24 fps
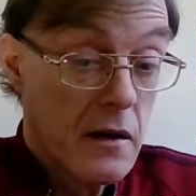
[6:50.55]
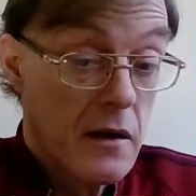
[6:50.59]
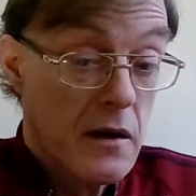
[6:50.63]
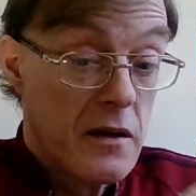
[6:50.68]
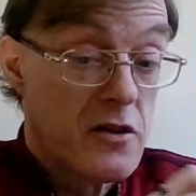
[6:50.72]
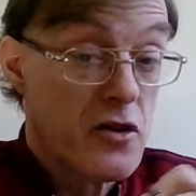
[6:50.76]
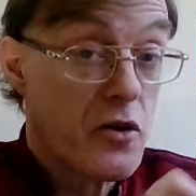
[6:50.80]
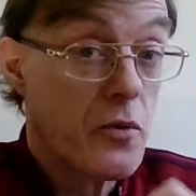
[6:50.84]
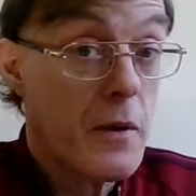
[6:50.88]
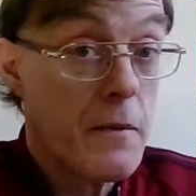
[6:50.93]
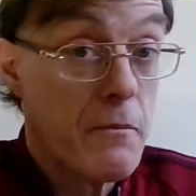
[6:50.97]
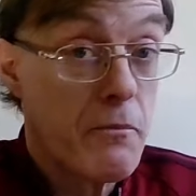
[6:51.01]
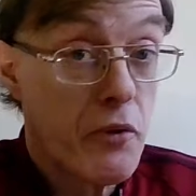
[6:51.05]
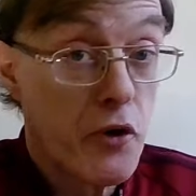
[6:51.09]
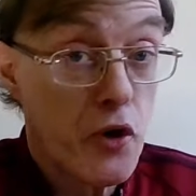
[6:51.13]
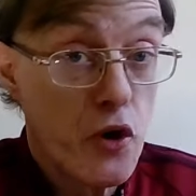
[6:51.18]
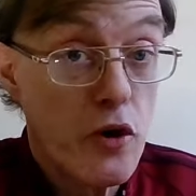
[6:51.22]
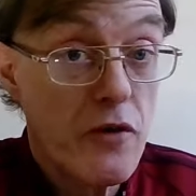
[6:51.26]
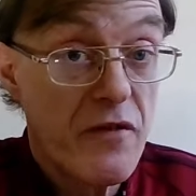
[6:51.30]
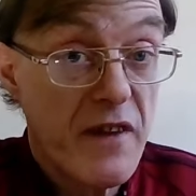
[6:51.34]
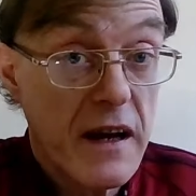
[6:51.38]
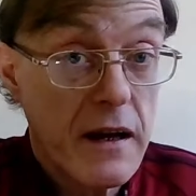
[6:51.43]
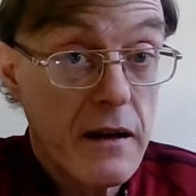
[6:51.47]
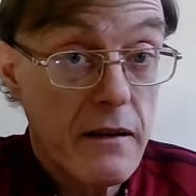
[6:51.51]
to
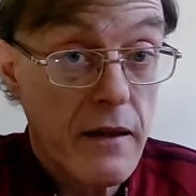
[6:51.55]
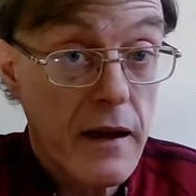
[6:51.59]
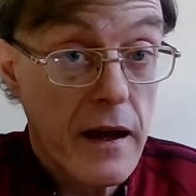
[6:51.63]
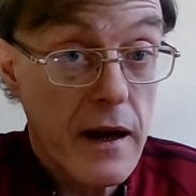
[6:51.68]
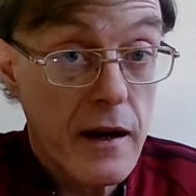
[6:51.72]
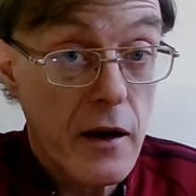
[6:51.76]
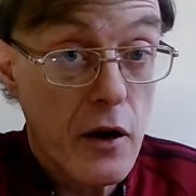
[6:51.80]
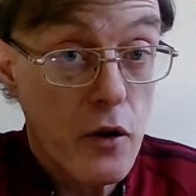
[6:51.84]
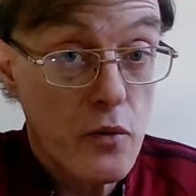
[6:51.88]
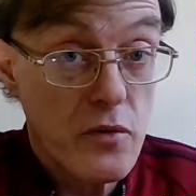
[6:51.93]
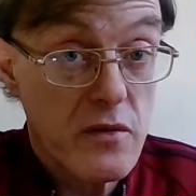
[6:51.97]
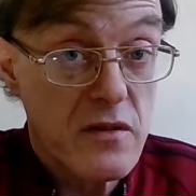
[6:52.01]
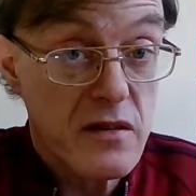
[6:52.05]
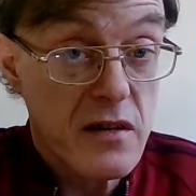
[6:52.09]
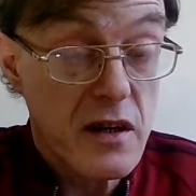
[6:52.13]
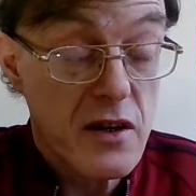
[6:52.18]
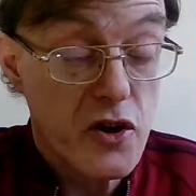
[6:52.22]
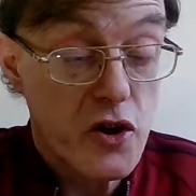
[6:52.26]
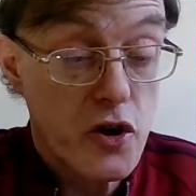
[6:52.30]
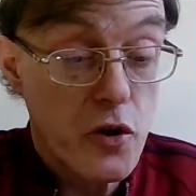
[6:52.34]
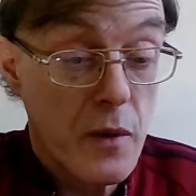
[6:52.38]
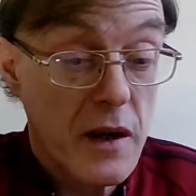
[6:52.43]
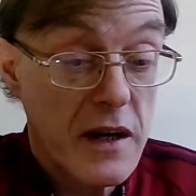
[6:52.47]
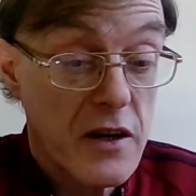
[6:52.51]
improving their own
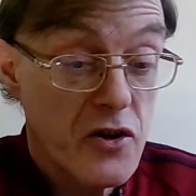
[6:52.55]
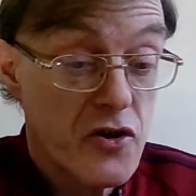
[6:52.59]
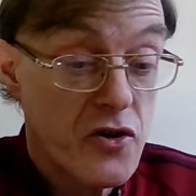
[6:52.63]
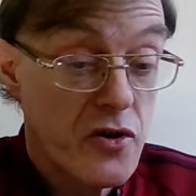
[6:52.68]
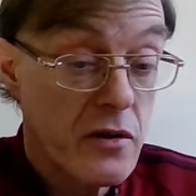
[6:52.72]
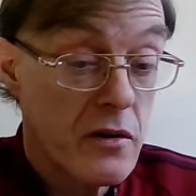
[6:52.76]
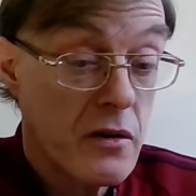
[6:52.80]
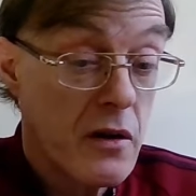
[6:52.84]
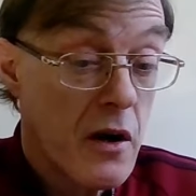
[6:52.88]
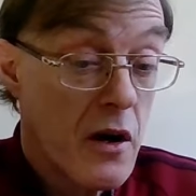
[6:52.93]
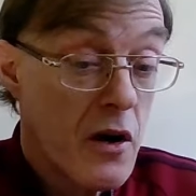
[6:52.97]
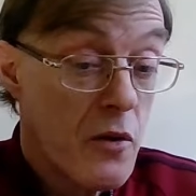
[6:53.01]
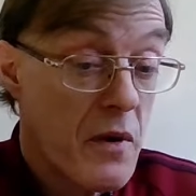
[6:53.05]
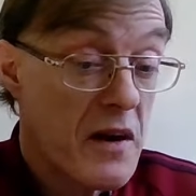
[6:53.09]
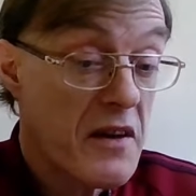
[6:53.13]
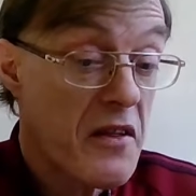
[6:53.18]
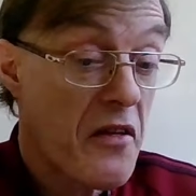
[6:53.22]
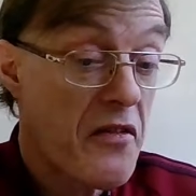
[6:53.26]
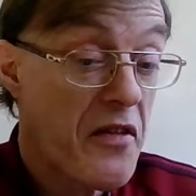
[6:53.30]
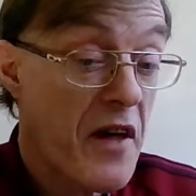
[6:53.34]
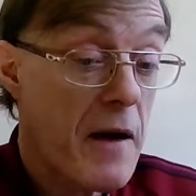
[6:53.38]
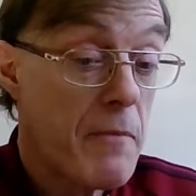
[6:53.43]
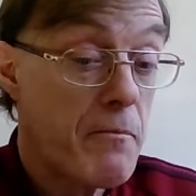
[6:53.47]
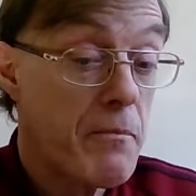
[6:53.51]
situation,
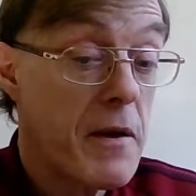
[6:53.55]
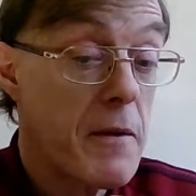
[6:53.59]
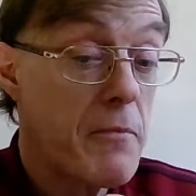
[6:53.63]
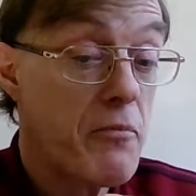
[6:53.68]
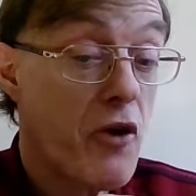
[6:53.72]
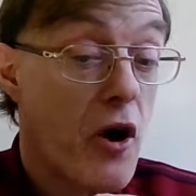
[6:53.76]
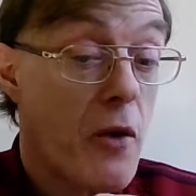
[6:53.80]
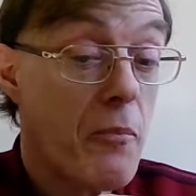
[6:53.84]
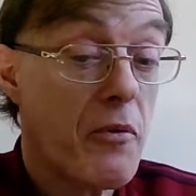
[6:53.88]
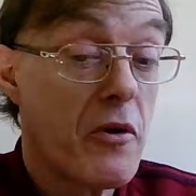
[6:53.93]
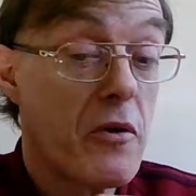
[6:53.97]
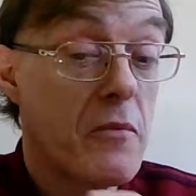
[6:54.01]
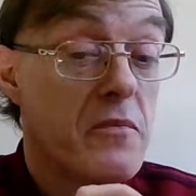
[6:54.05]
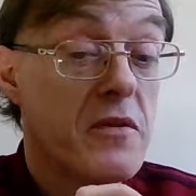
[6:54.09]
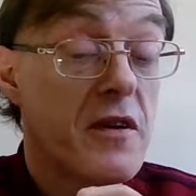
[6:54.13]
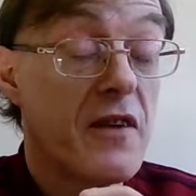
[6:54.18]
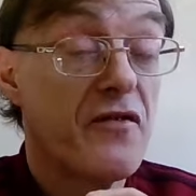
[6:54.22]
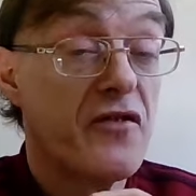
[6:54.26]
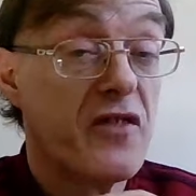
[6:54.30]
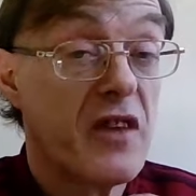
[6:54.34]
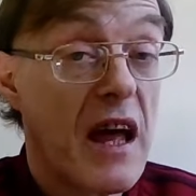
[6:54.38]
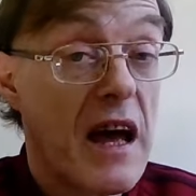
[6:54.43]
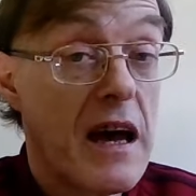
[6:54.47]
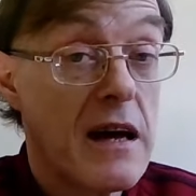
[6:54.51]
whether that be problems
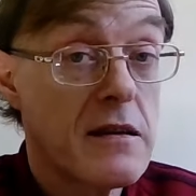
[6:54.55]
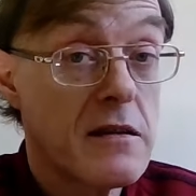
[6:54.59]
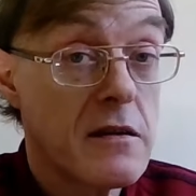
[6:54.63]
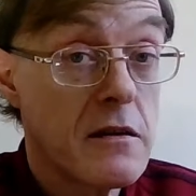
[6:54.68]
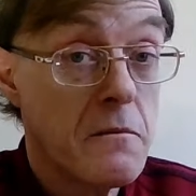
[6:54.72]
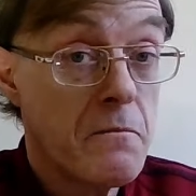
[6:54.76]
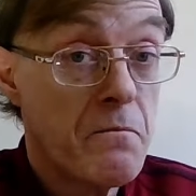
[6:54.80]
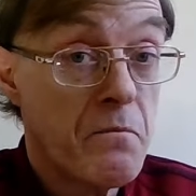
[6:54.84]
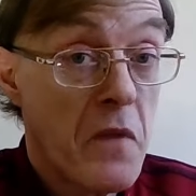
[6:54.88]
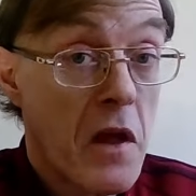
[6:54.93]
of debt,